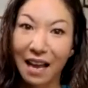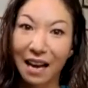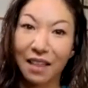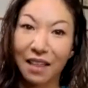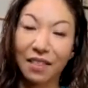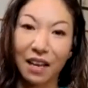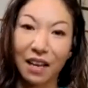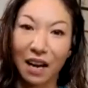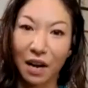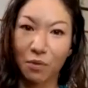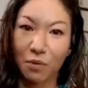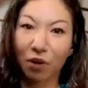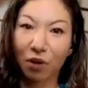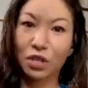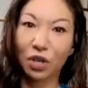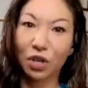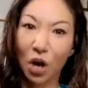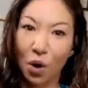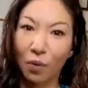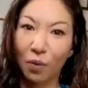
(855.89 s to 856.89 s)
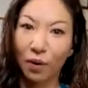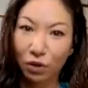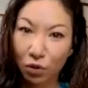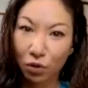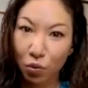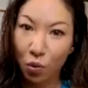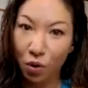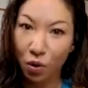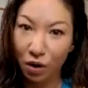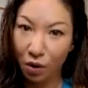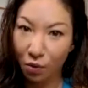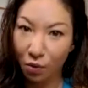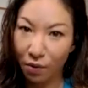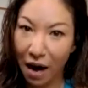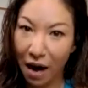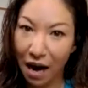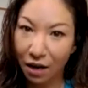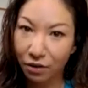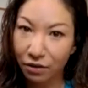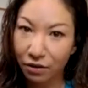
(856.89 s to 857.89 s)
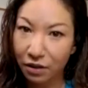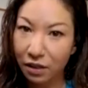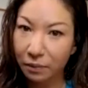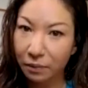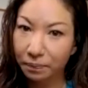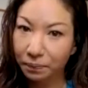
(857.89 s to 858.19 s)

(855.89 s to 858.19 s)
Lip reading: And then I would go and tour around